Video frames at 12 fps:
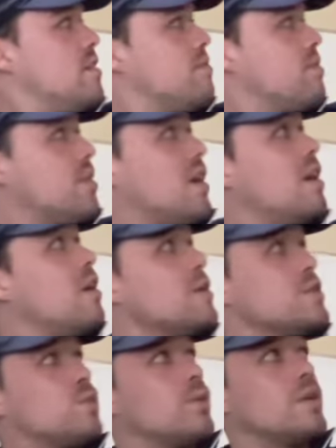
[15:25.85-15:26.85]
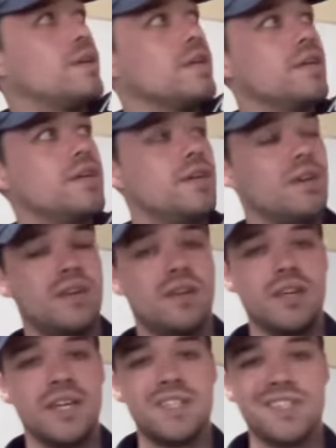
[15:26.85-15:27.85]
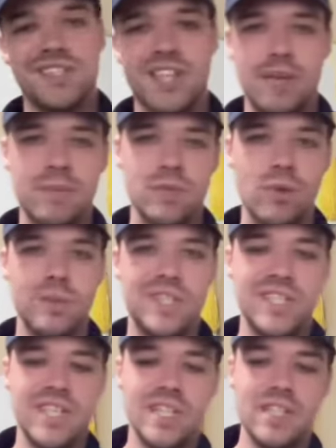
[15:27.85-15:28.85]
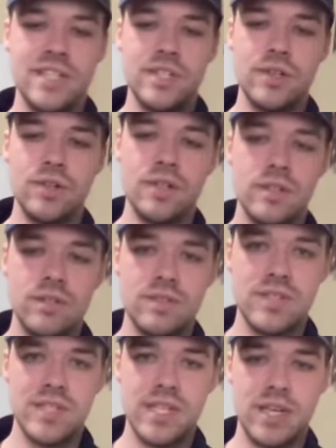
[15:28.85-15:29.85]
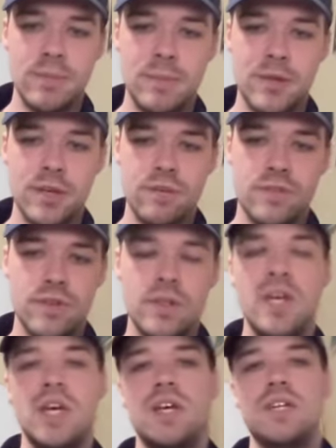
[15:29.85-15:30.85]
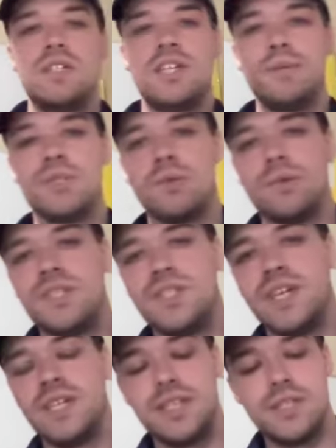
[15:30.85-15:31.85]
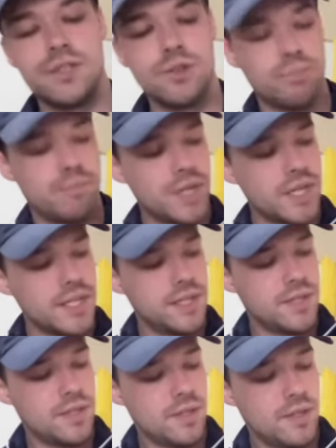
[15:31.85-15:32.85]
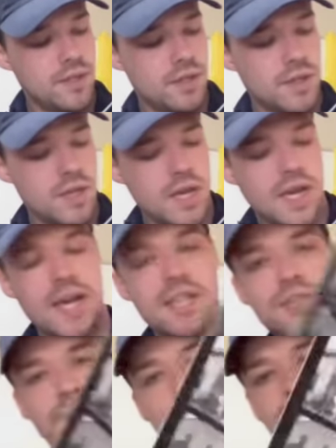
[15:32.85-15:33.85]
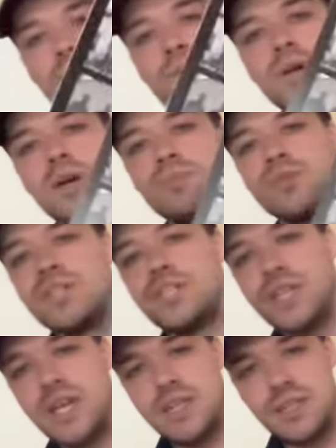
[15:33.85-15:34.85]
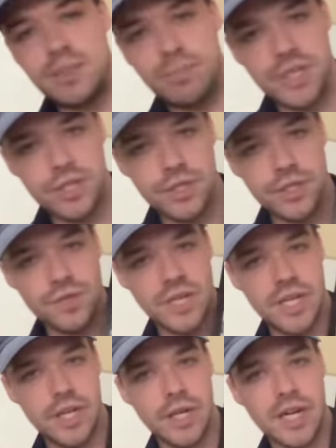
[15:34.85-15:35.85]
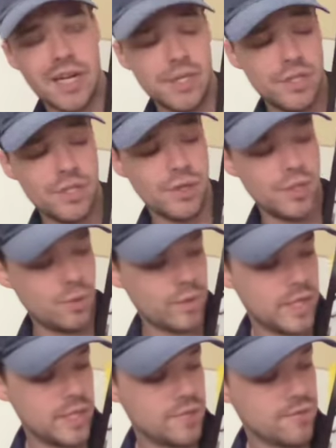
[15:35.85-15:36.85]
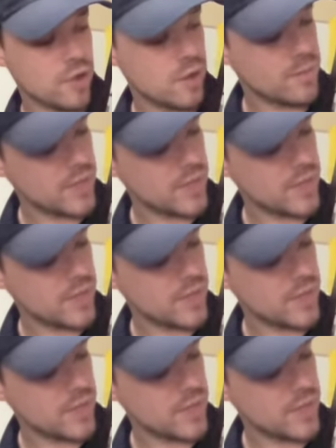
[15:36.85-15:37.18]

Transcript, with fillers: For the artwork, it's the same as what we see on digital set down my microphone. Same as what we see on digital, but I do appreciate these pictures right here, kind of showing you where he's from.